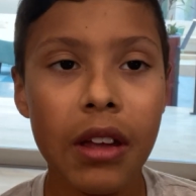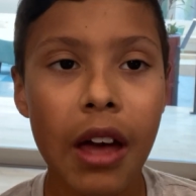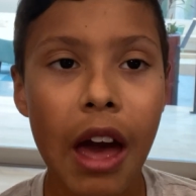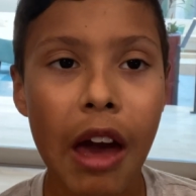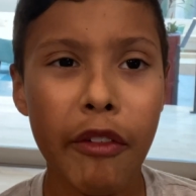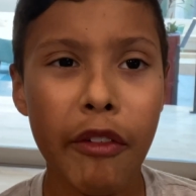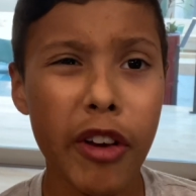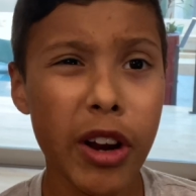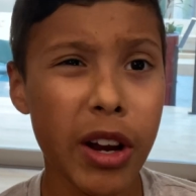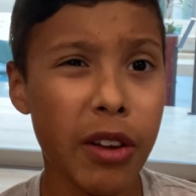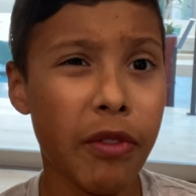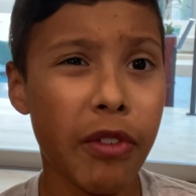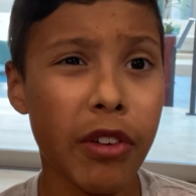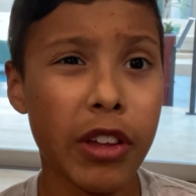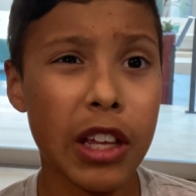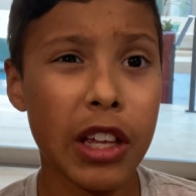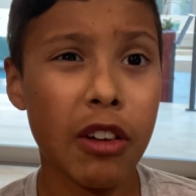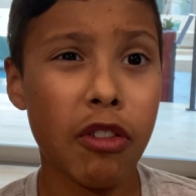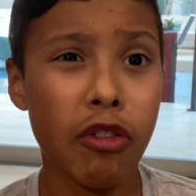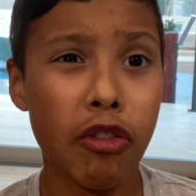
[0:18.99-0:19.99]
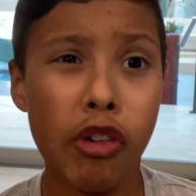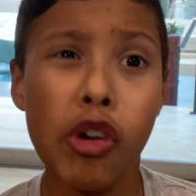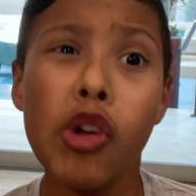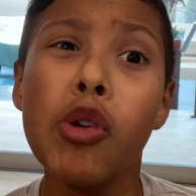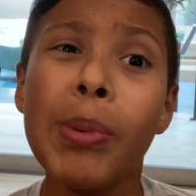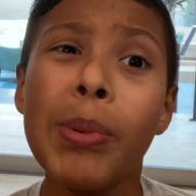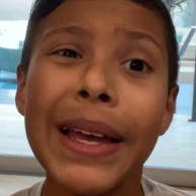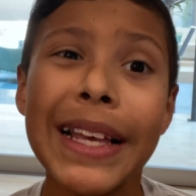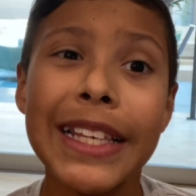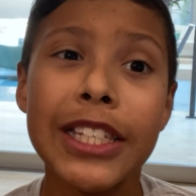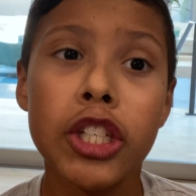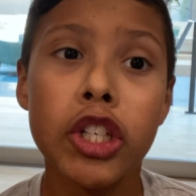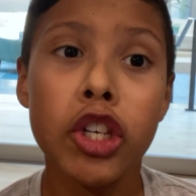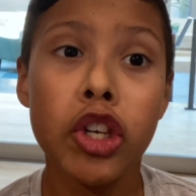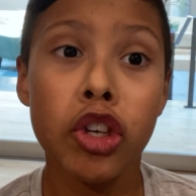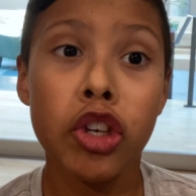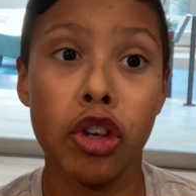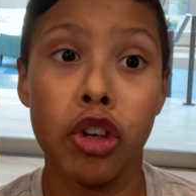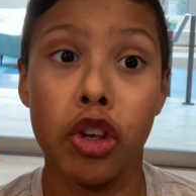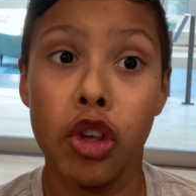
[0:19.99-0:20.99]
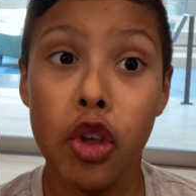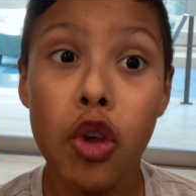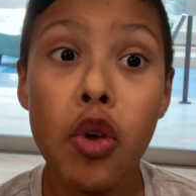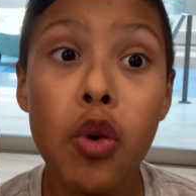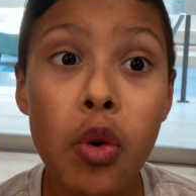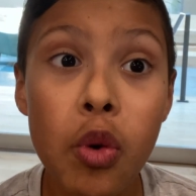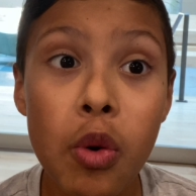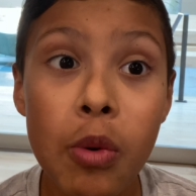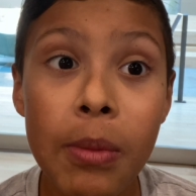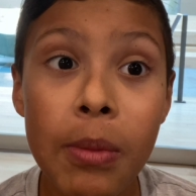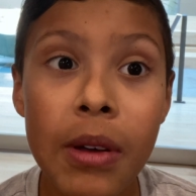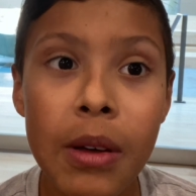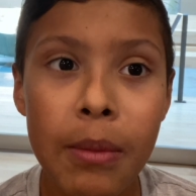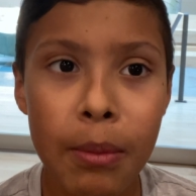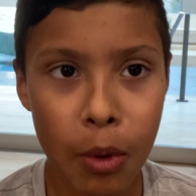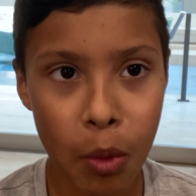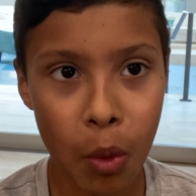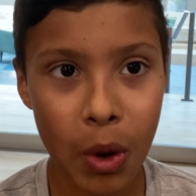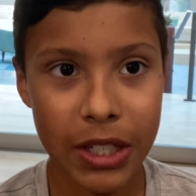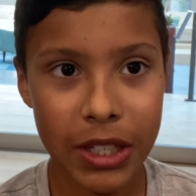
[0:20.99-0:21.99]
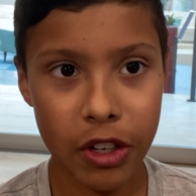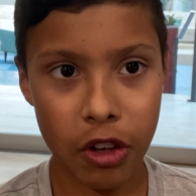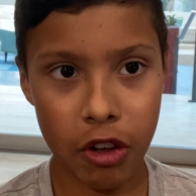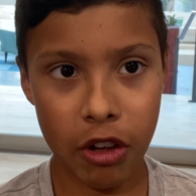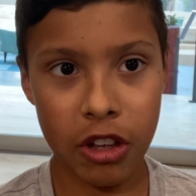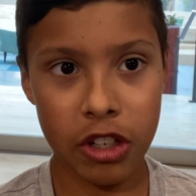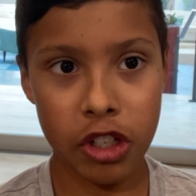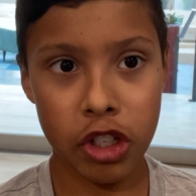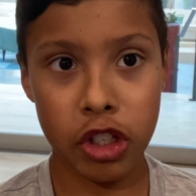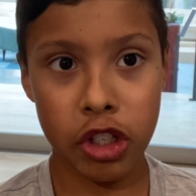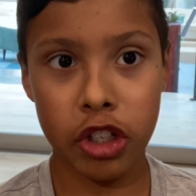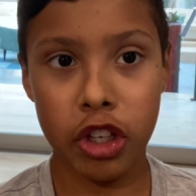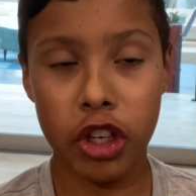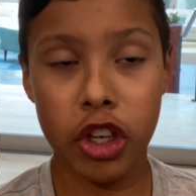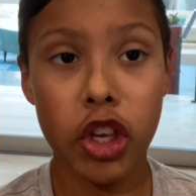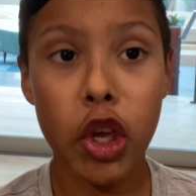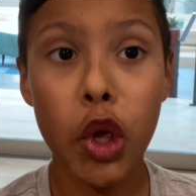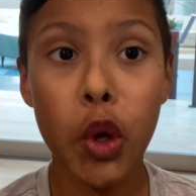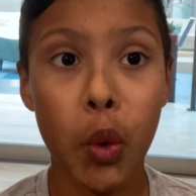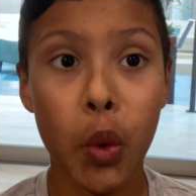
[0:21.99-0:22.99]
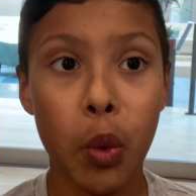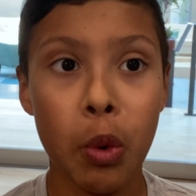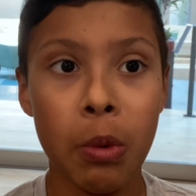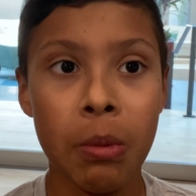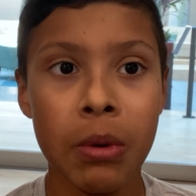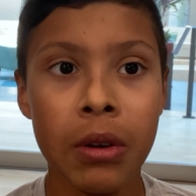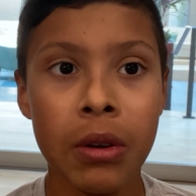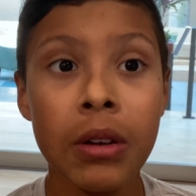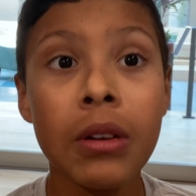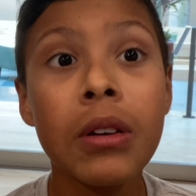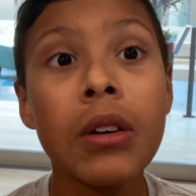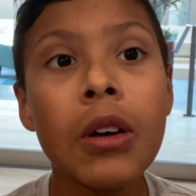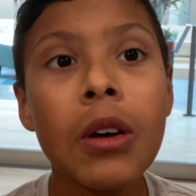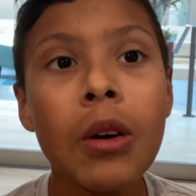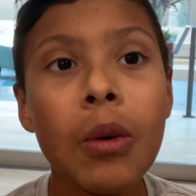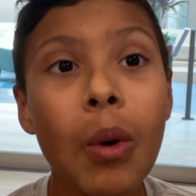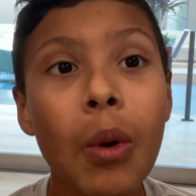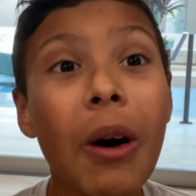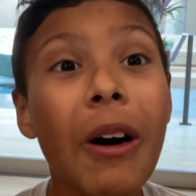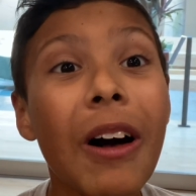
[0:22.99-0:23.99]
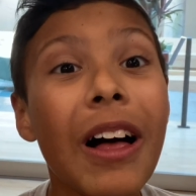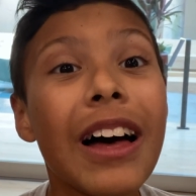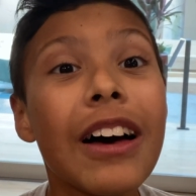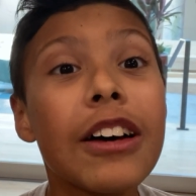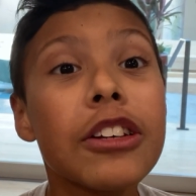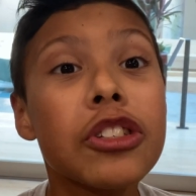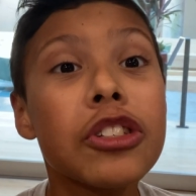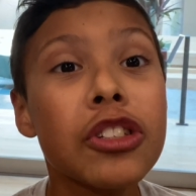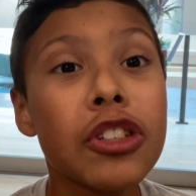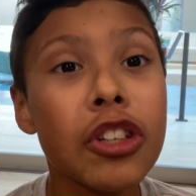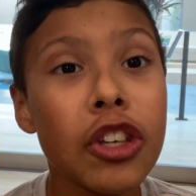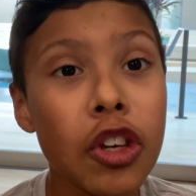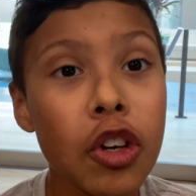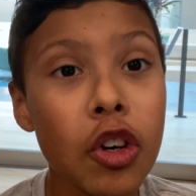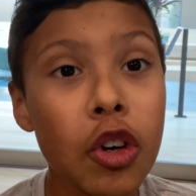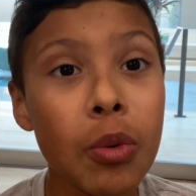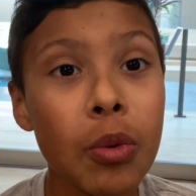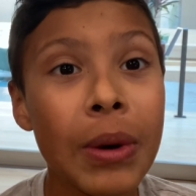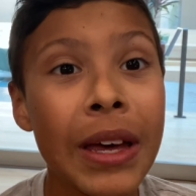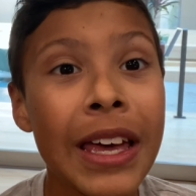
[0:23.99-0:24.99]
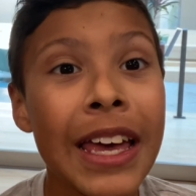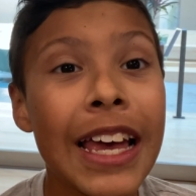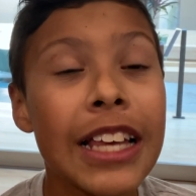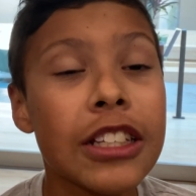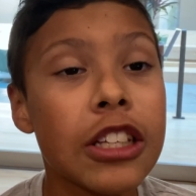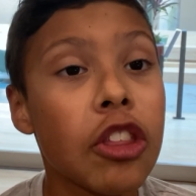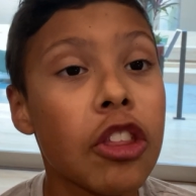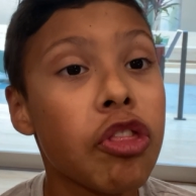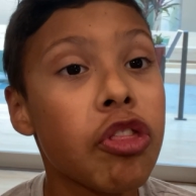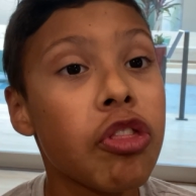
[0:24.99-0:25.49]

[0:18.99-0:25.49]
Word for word: I've heard of a Rubik's Cube. What's a Skewb? Well, a Skewb is a